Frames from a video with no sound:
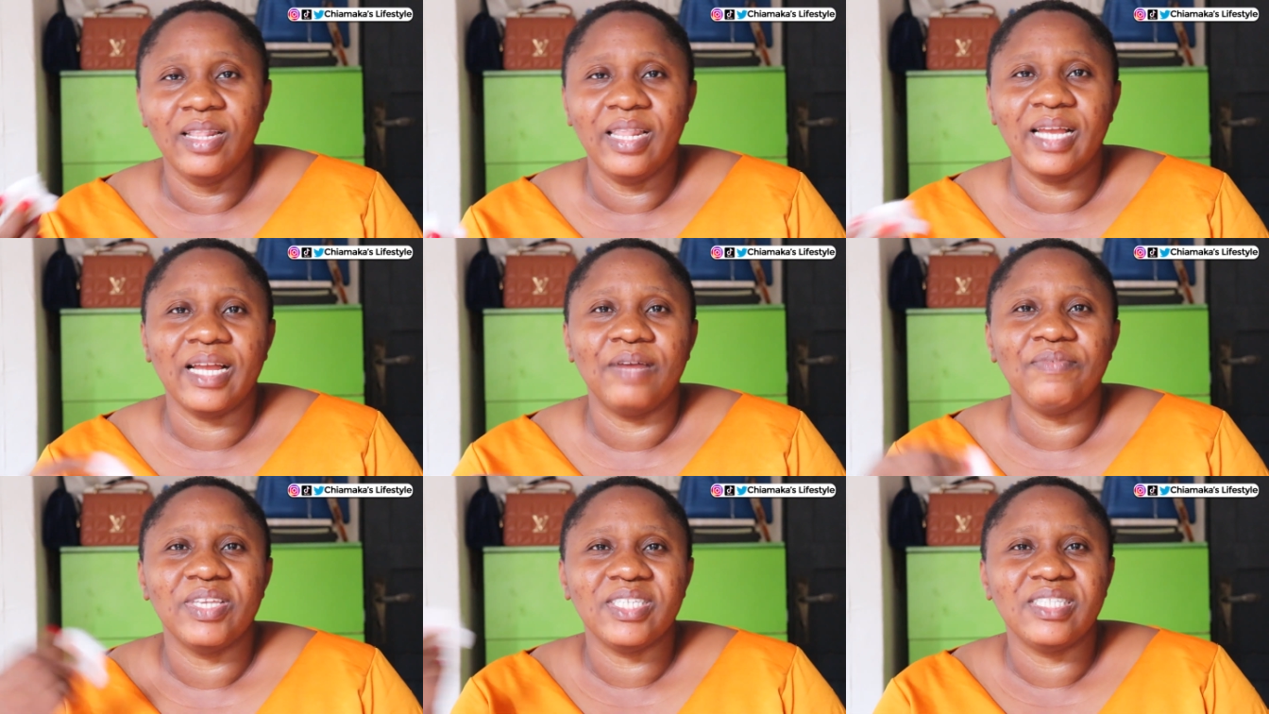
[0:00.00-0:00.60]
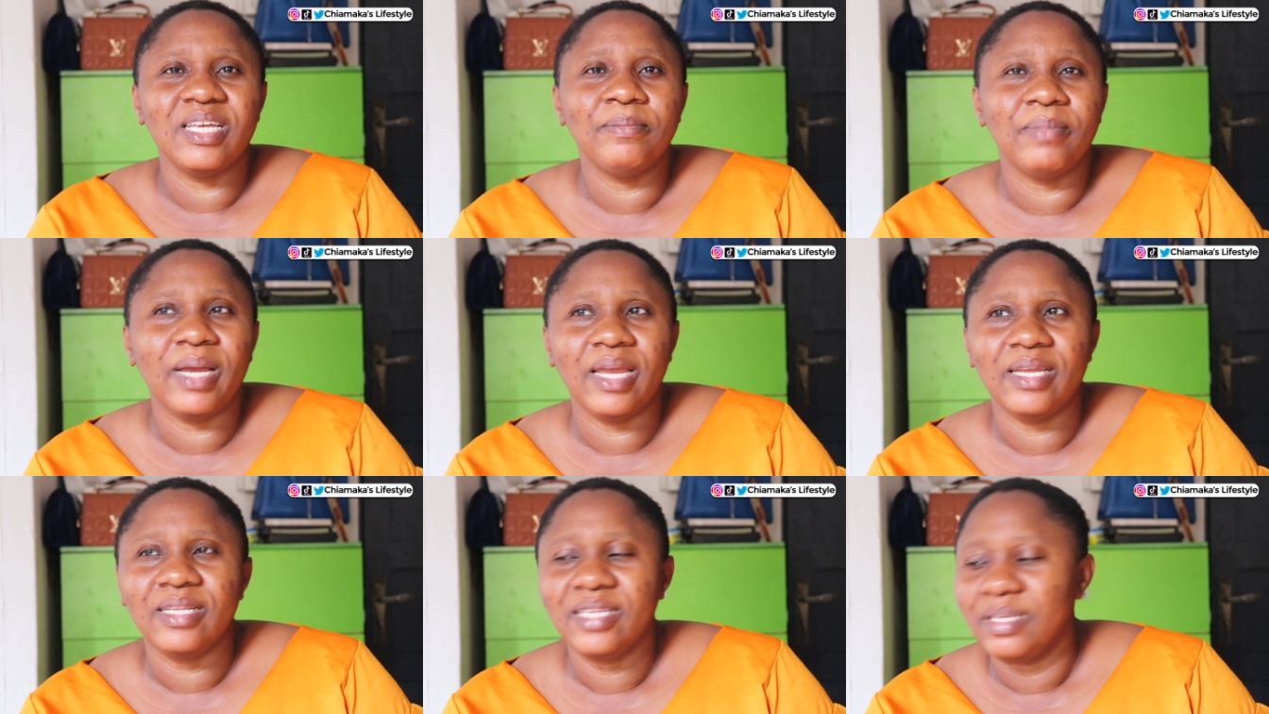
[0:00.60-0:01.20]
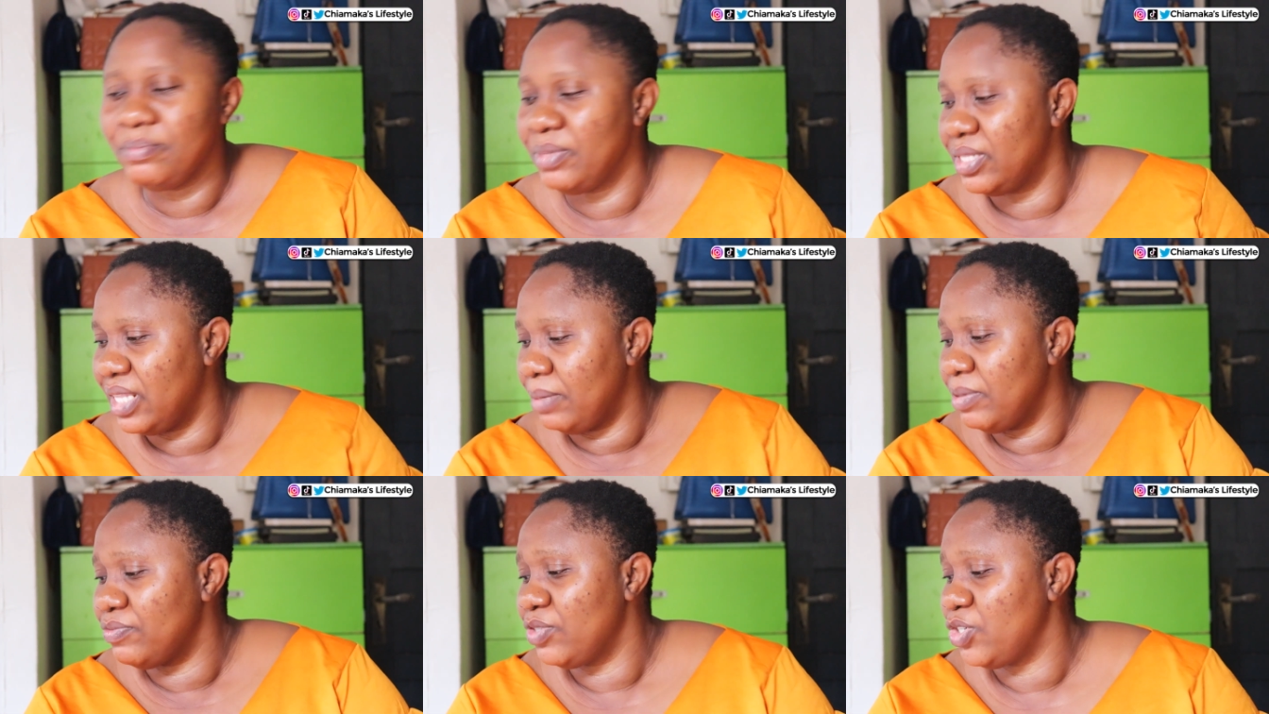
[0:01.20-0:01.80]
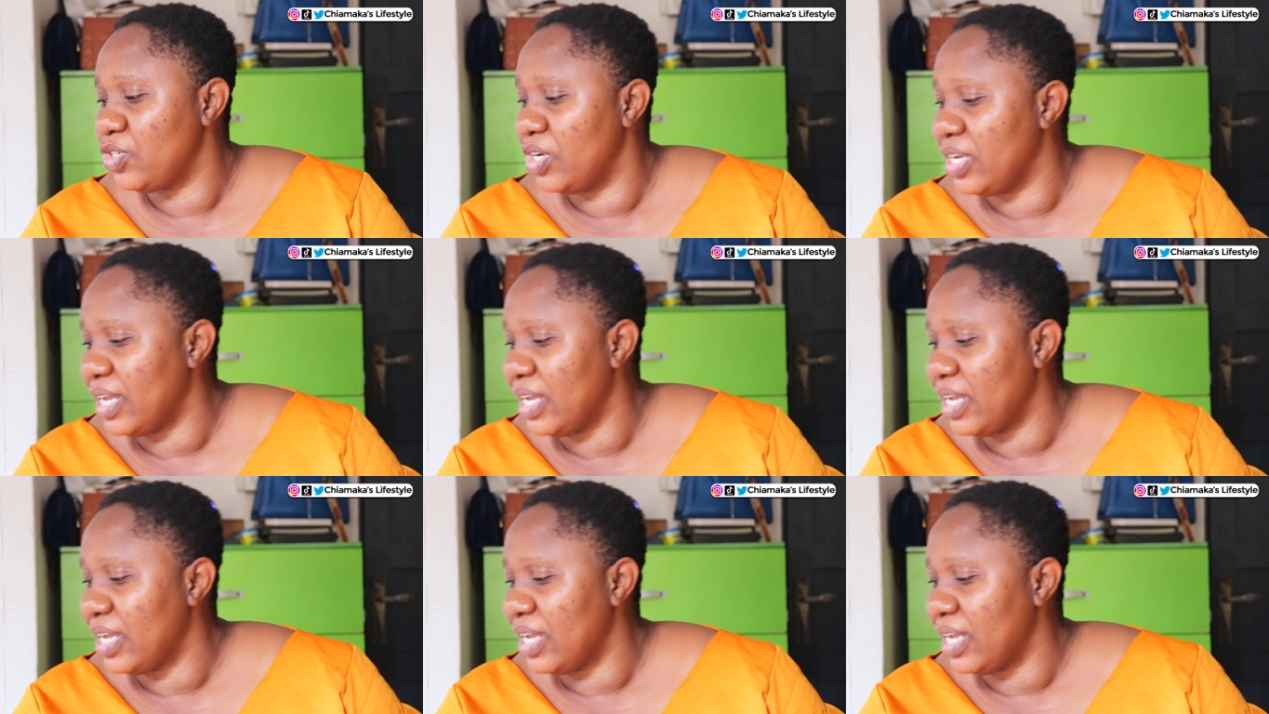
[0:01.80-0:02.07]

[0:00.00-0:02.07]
Like, I've exceeded my limit. Let me even show